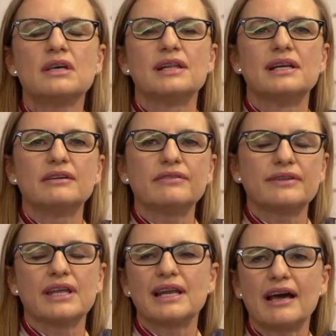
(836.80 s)

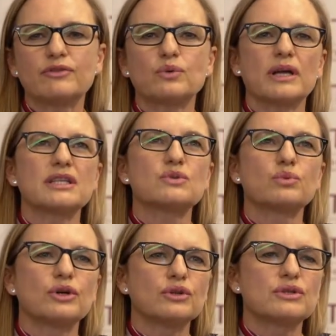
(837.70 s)
their loved ones
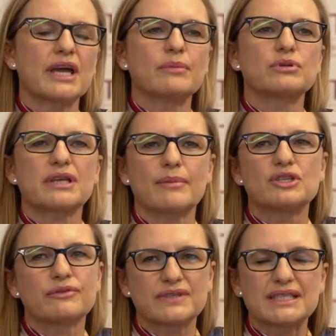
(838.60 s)
weren't able to come
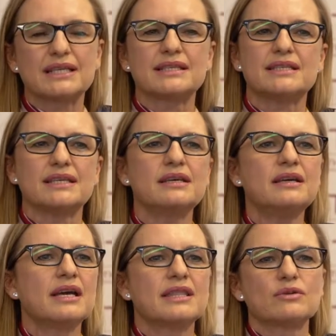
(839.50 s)
into the facility.
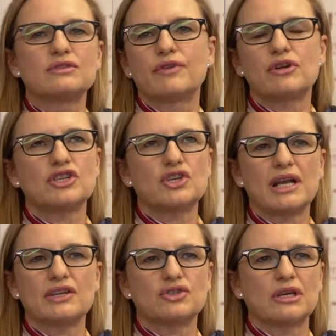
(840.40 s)
That was very
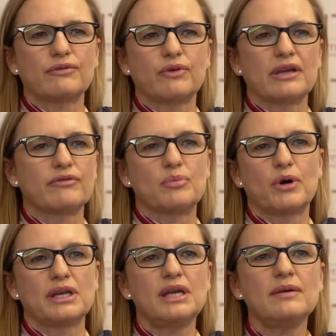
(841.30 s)
challenging for
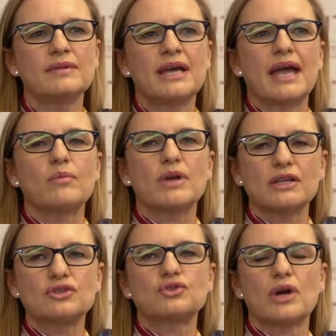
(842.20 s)
everybody, and we
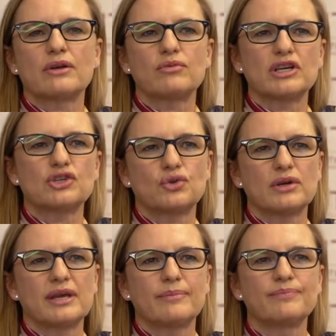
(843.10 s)
had to try and
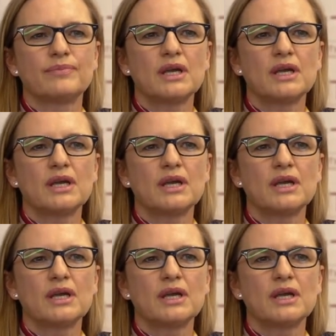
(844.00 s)
reassure them.